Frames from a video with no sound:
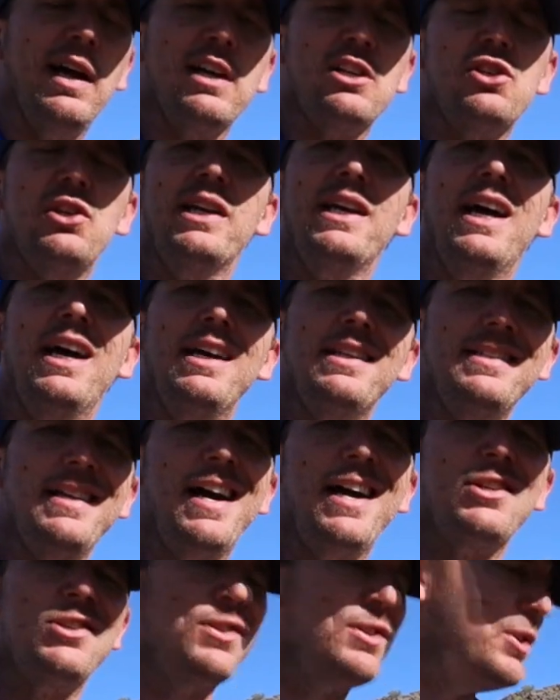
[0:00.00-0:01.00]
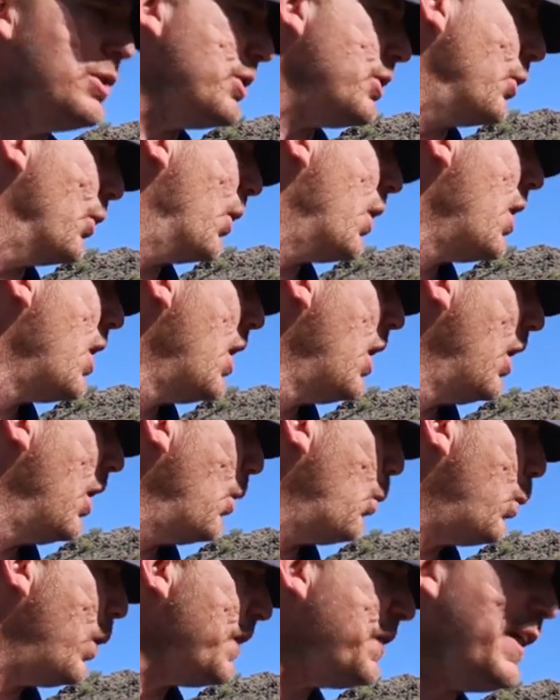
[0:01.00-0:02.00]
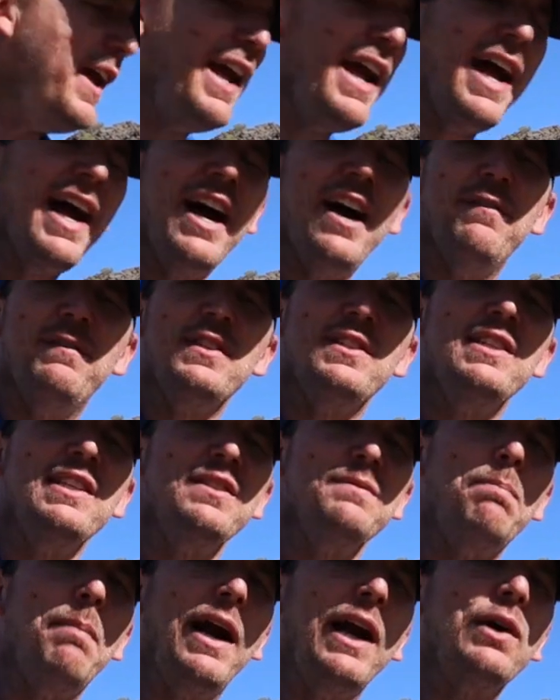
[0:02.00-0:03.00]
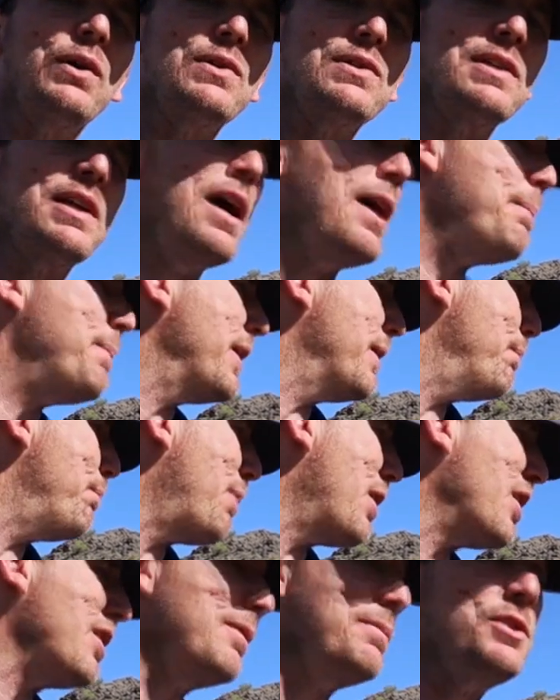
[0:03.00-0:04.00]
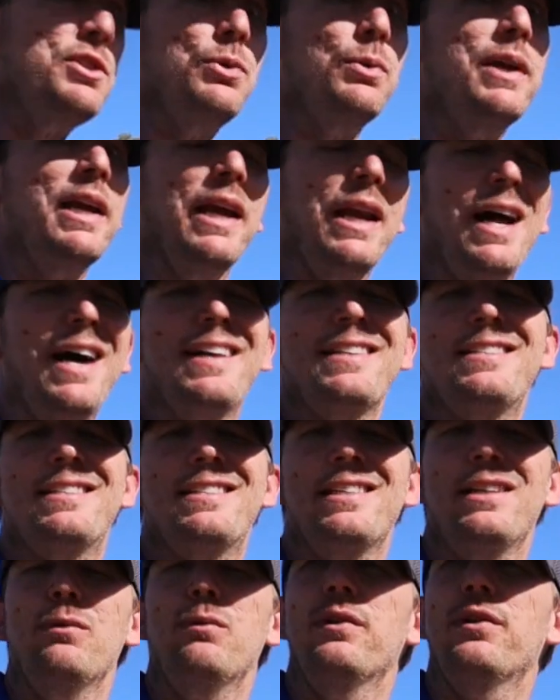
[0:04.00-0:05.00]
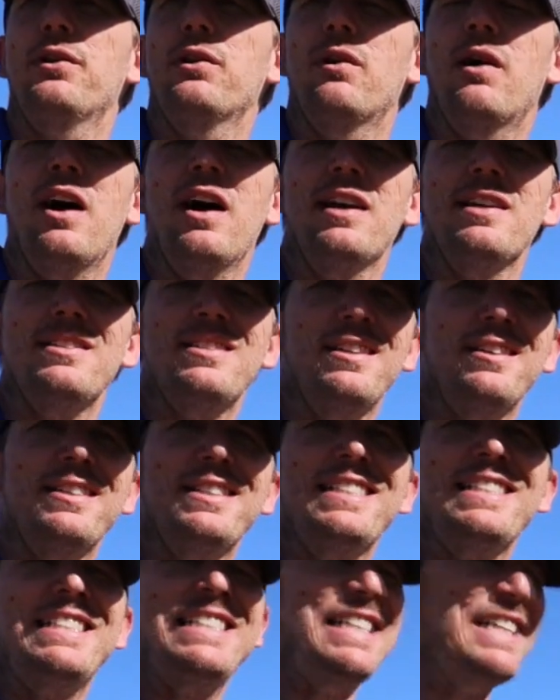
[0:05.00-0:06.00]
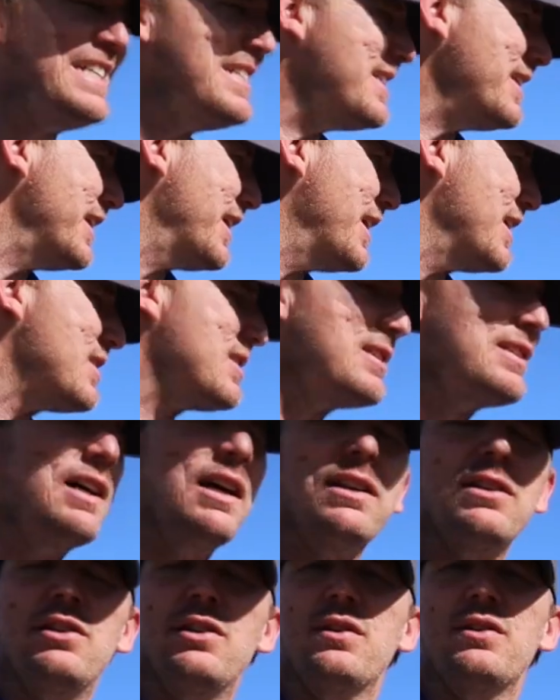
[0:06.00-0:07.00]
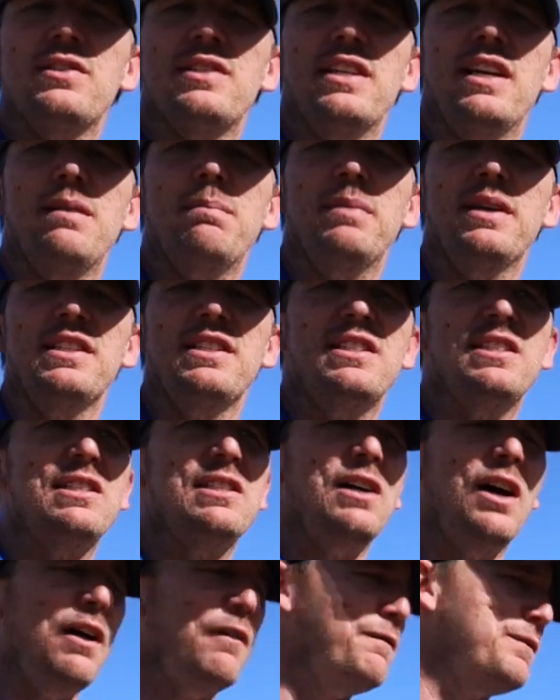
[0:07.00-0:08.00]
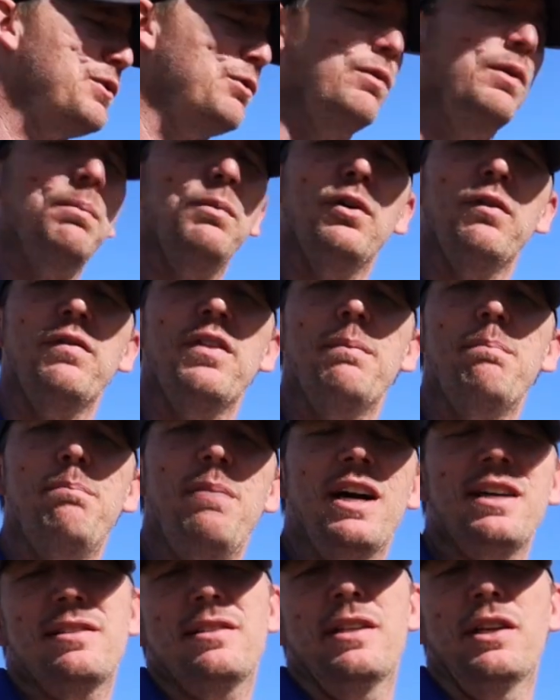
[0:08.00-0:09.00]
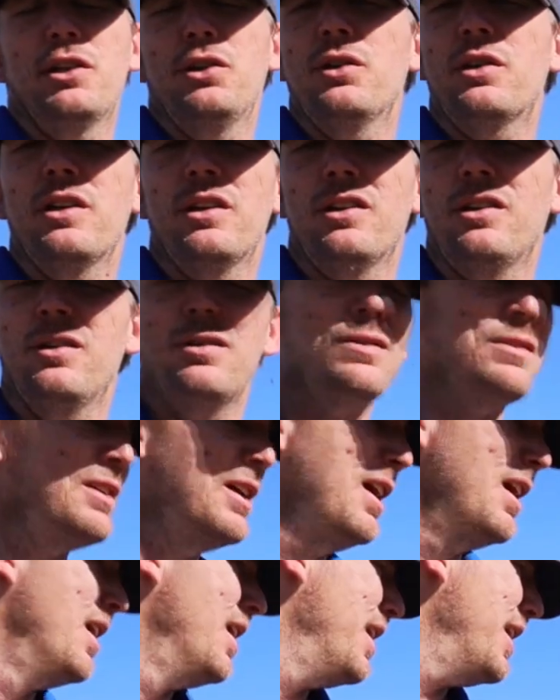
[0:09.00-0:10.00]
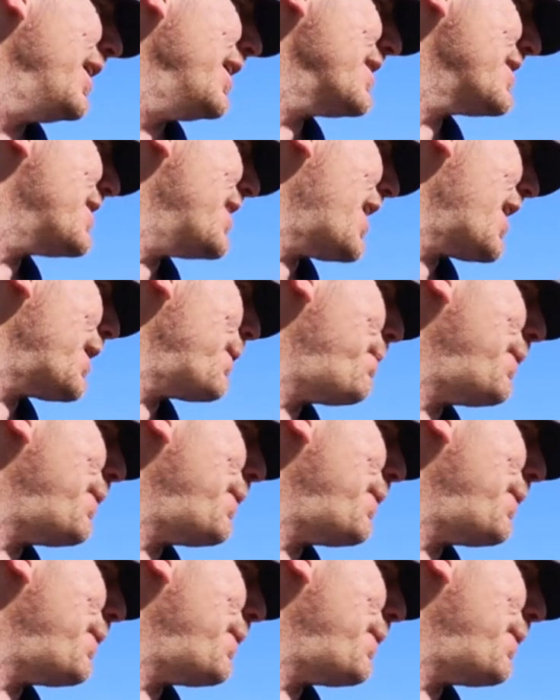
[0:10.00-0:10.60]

actually attach to you. What they have is these microscopic barbs you cannot see with your eyes. They easily get stuck to your skin, but tough to remove. The best thing you can use is not a